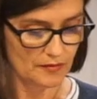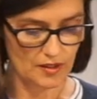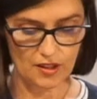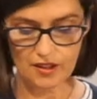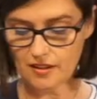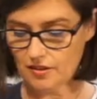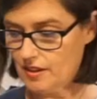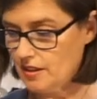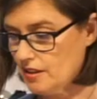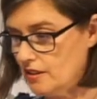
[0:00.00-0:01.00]
So that's
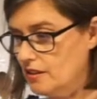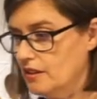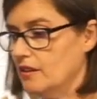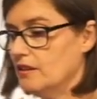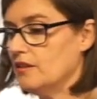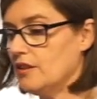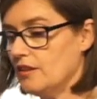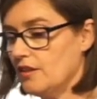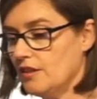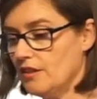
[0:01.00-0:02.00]
ready to go onto the
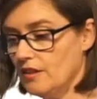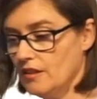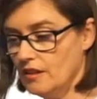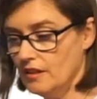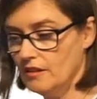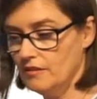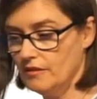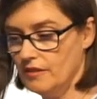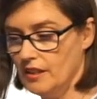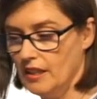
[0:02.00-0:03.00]
stove.
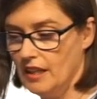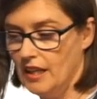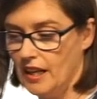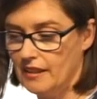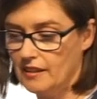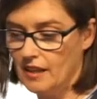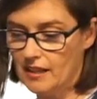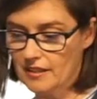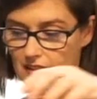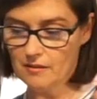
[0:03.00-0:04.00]
And the
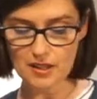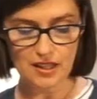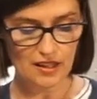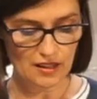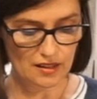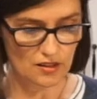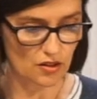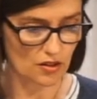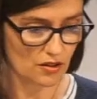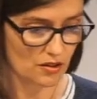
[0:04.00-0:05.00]
last thing we need
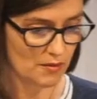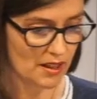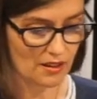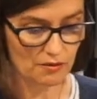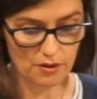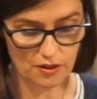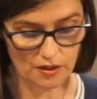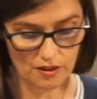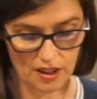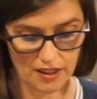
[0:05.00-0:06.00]
to make the
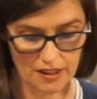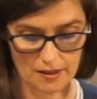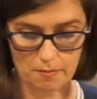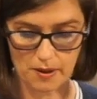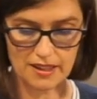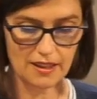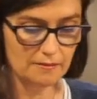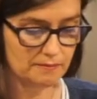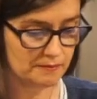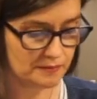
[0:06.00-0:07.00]
roux is butter.
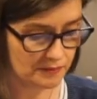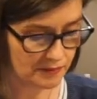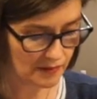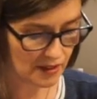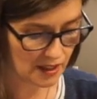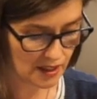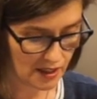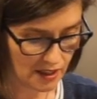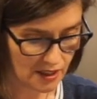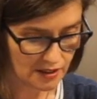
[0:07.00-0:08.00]

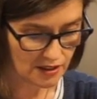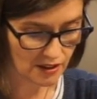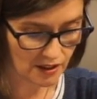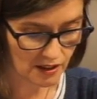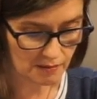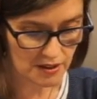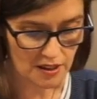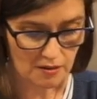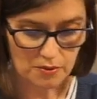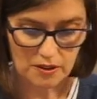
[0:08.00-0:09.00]
So I'm just
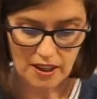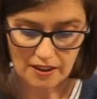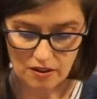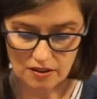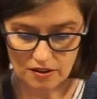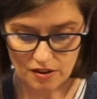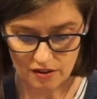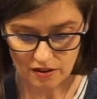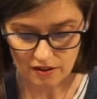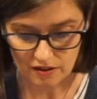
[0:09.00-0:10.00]
going to put that onto